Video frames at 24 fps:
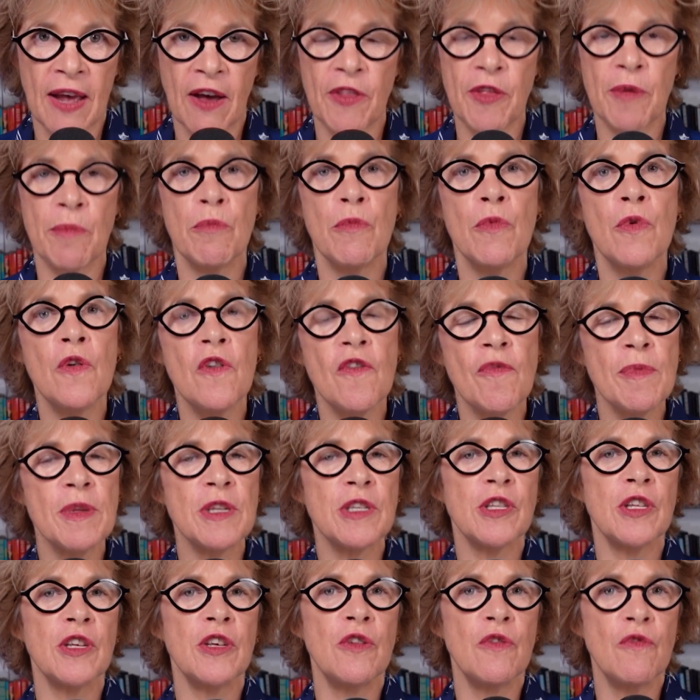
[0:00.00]
Now, the
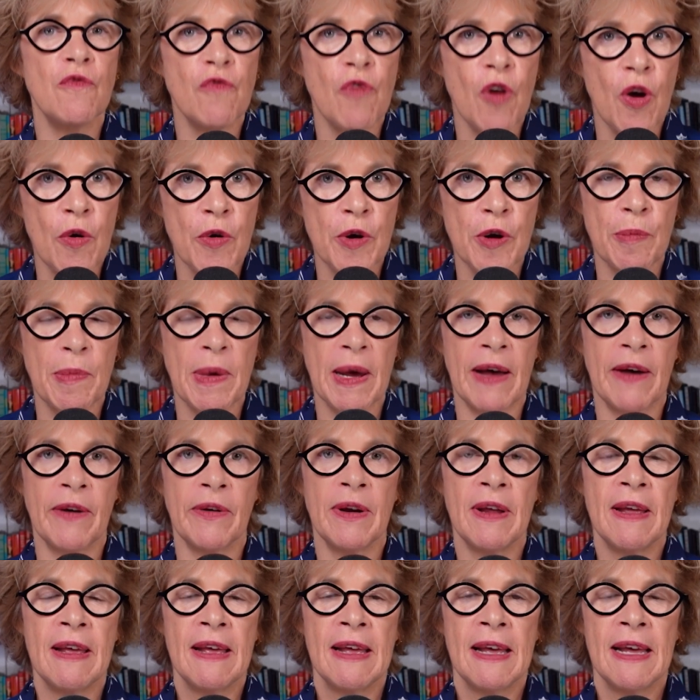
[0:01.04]
movements that you wrote about,